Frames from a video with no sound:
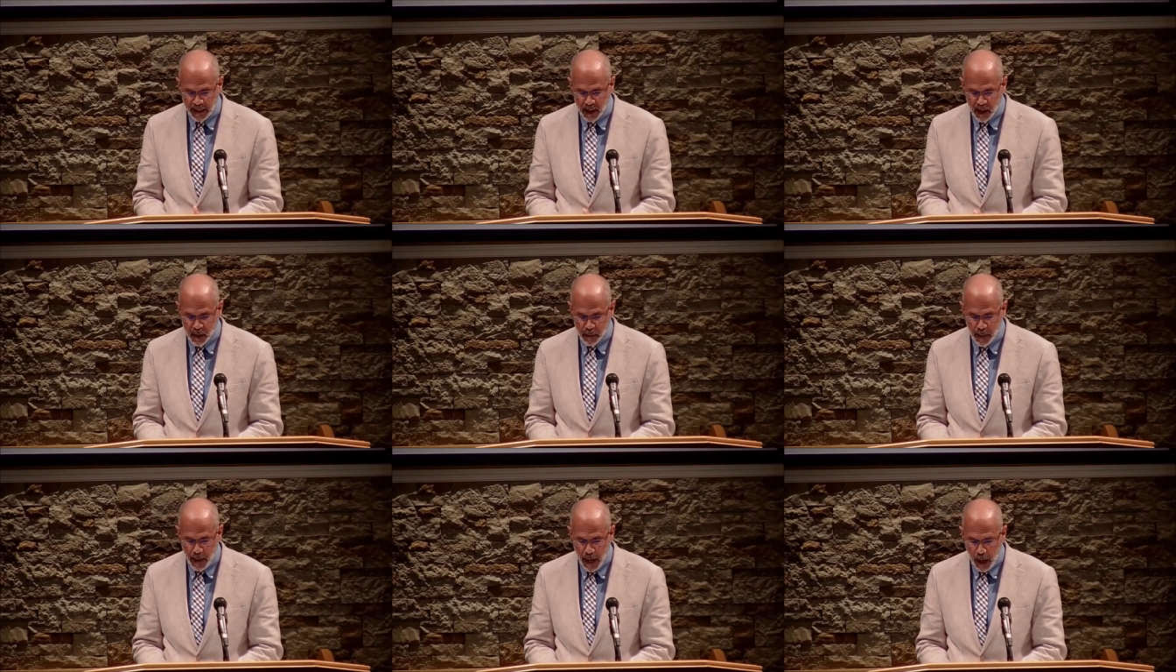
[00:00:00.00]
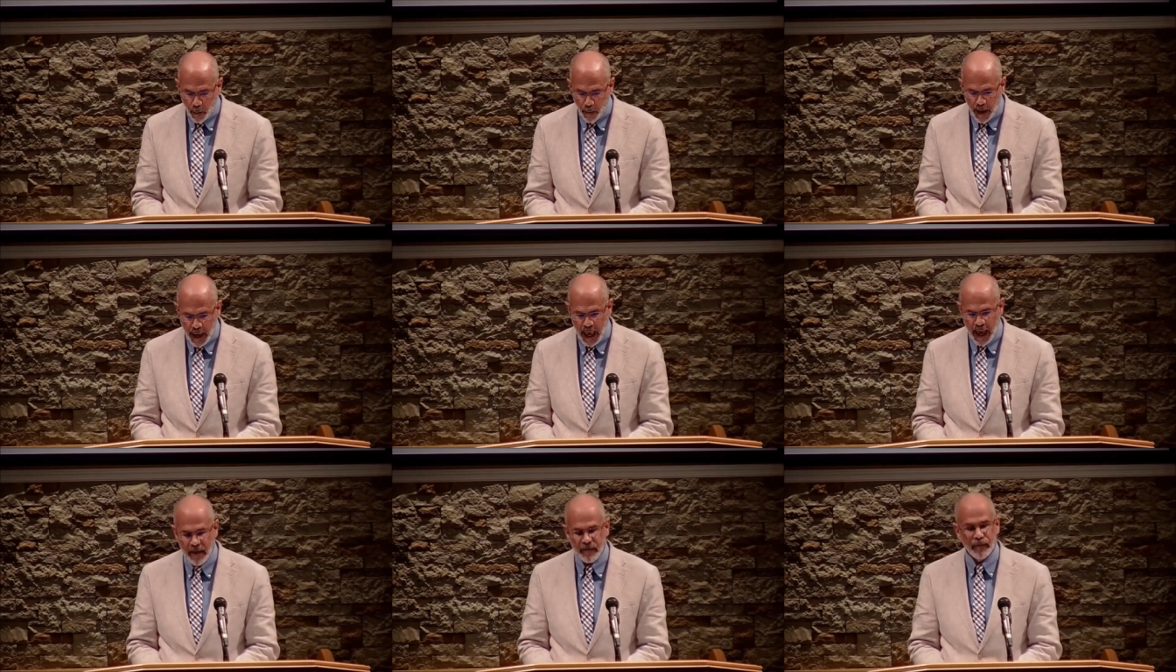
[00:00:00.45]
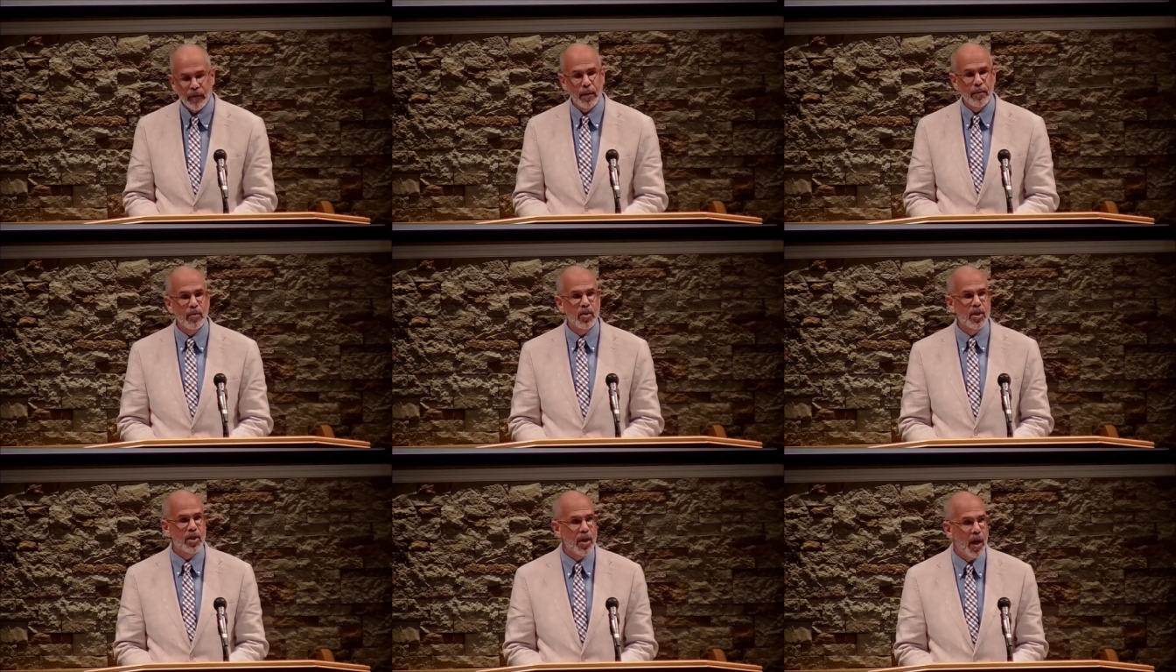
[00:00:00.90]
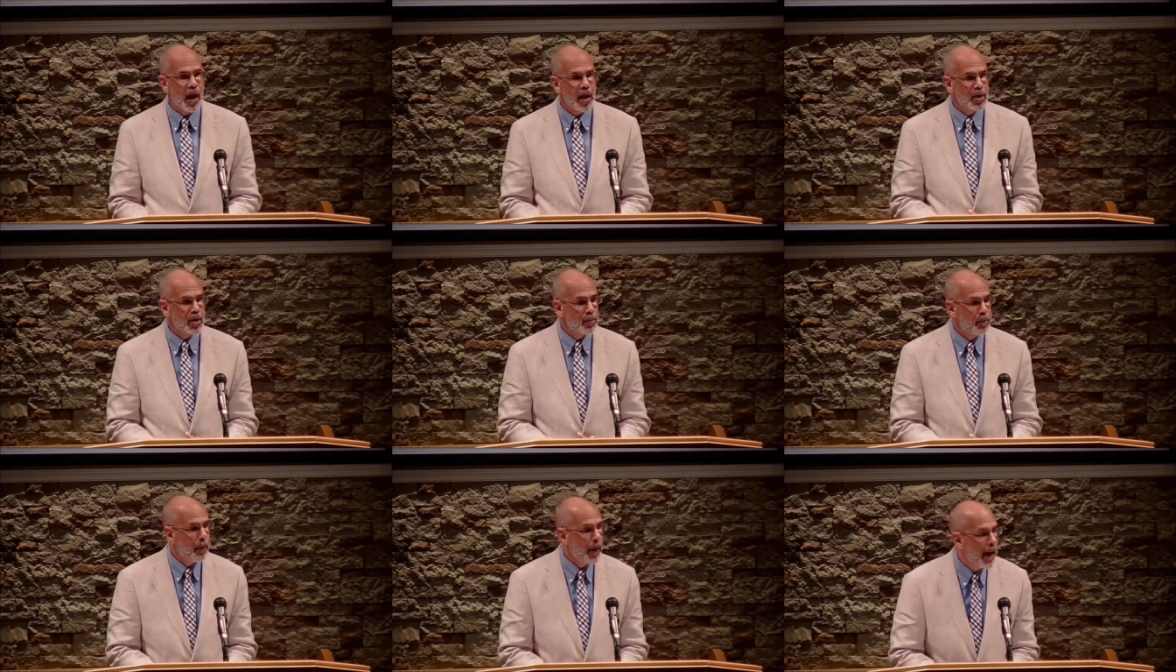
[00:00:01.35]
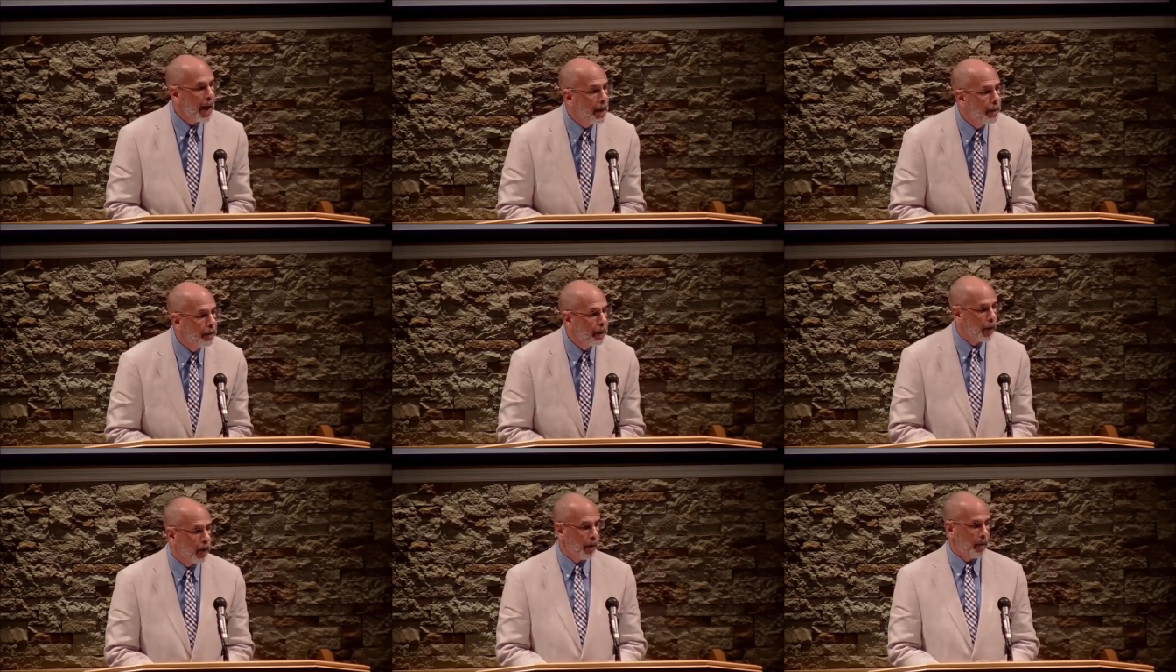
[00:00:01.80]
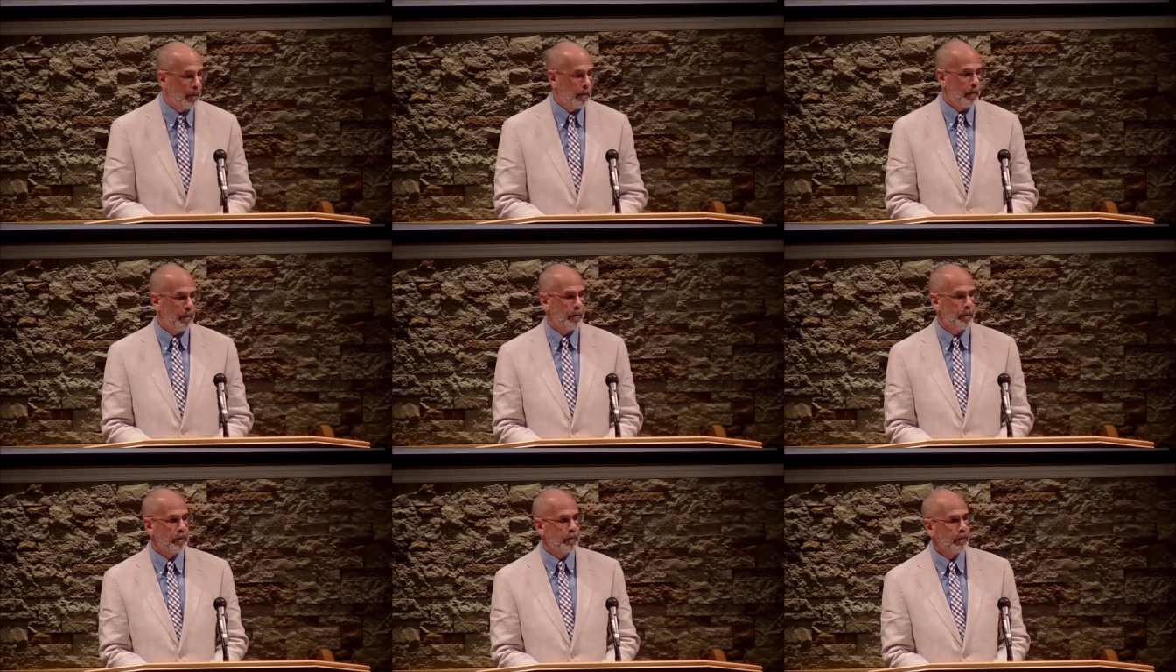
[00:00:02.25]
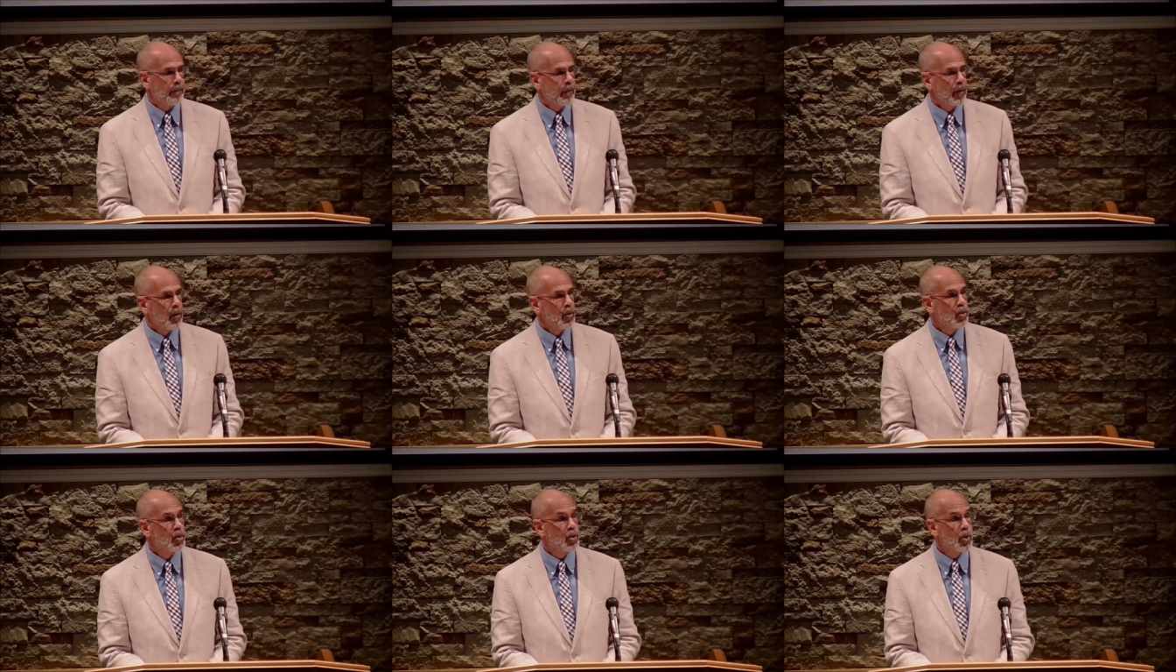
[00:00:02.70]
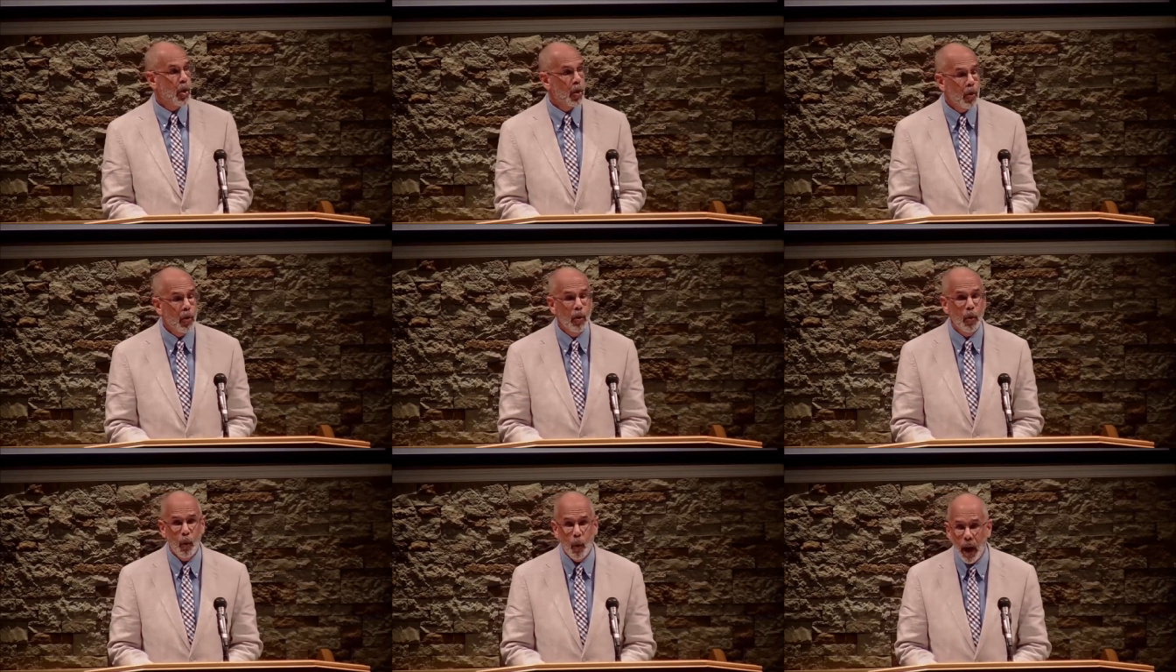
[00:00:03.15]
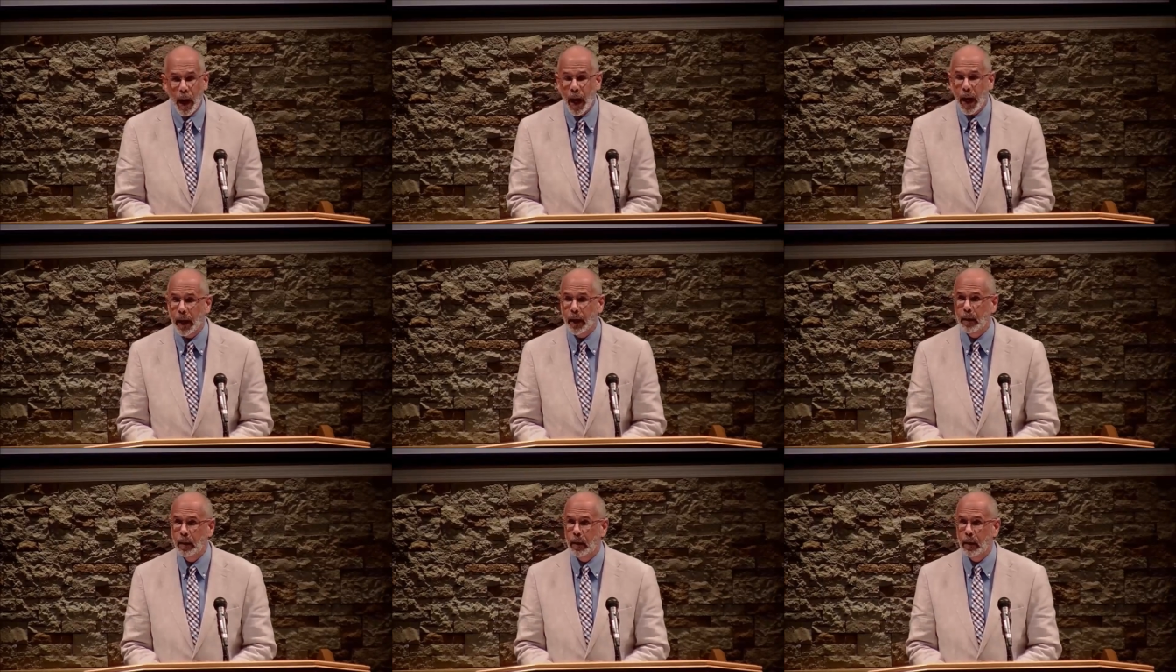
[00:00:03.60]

its power. And from such people, turn away.